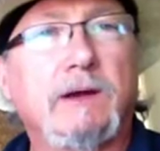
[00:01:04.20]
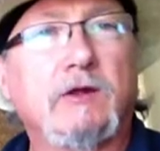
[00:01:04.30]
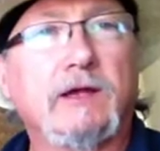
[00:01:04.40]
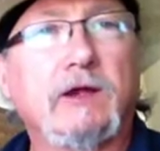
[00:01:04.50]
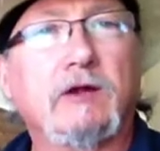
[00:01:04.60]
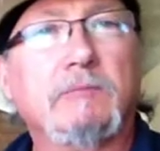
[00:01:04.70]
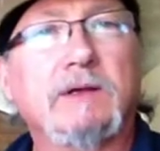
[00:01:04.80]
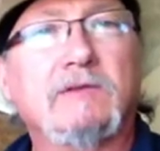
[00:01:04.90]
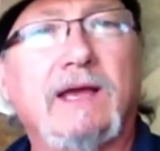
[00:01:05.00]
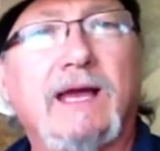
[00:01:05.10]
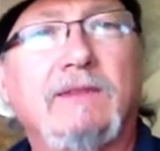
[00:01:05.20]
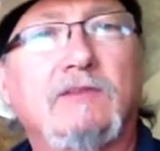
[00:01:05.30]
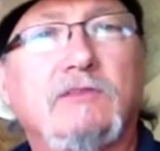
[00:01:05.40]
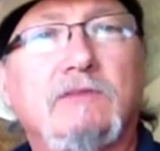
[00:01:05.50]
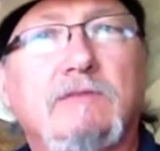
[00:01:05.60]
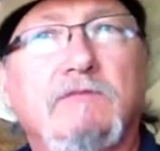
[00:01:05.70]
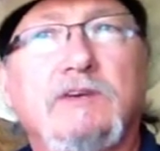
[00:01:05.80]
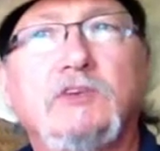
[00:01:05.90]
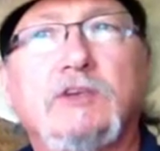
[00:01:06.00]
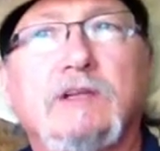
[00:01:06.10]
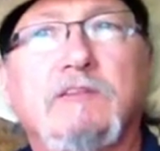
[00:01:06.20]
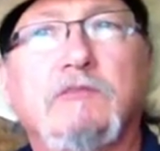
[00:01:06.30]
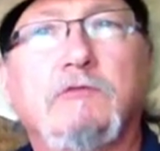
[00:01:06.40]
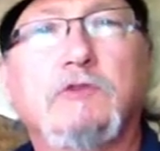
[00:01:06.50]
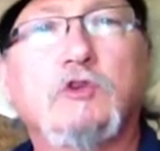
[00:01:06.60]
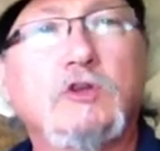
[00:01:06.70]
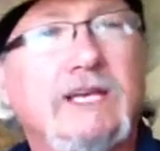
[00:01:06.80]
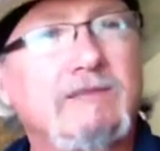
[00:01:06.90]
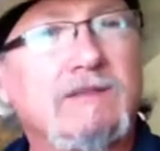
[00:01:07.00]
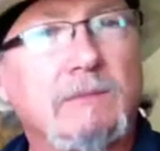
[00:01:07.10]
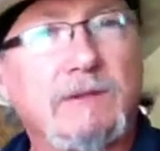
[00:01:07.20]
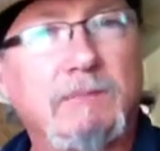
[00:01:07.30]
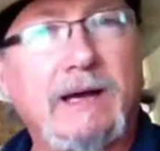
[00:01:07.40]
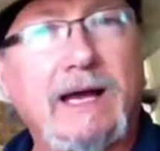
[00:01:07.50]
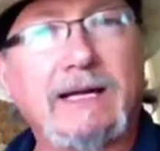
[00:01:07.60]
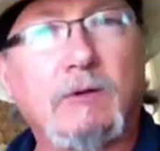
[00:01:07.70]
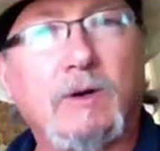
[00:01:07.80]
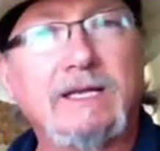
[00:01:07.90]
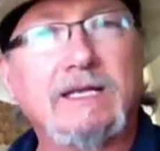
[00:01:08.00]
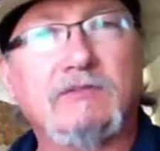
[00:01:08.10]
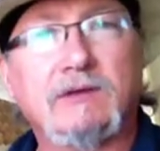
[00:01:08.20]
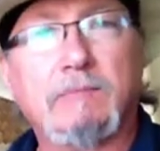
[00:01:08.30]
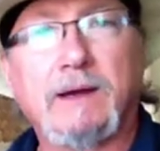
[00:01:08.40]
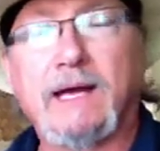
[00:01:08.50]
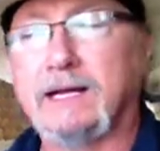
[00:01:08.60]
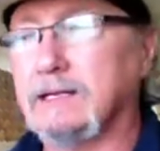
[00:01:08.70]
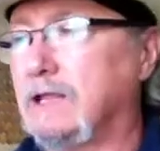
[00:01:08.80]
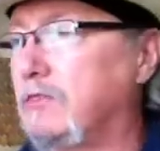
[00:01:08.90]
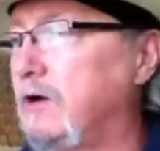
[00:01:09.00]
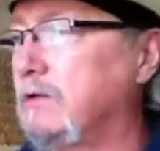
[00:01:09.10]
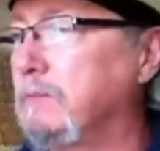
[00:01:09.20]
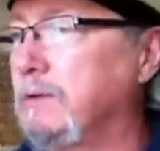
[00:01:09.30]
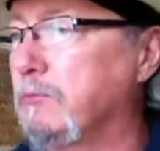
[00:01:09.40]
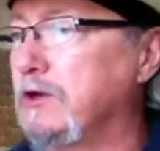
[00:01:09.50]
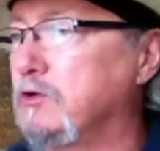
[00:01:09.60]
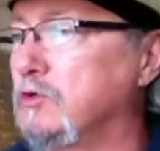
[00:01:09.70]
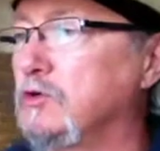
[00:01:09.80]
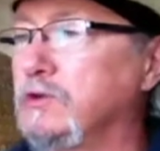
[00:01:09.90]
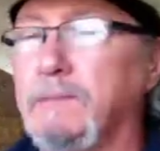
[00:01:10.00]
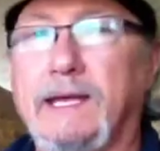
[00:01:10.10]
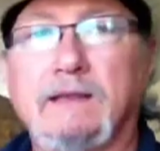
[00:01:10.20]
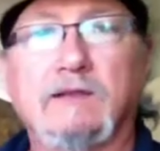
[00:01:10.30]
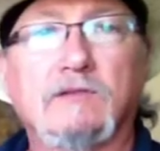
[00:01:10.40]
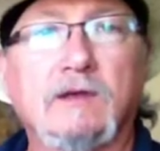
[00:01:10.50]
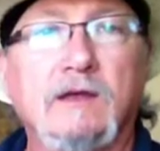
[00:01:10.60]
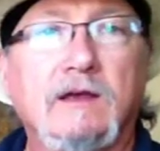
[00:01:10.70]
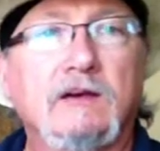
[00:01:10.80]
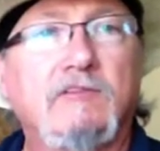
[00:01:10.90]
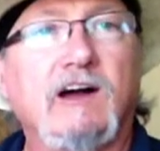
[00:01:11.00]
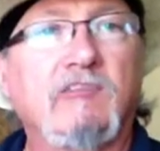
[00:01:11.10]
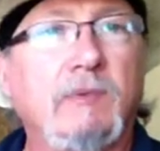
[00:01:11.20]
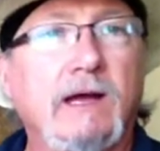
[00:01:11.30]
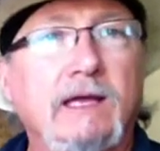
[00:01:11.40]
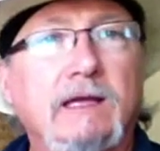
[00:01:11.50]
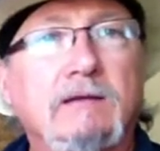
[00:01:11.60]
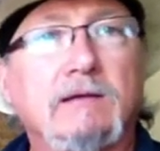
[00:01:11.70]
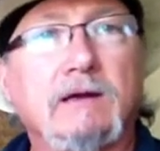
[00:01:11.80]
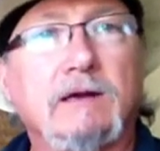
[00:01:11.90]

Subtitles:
metal here because I had this vision of giving something back. I wanted to give something back, and I thought it would be pretty cool to make this 5x8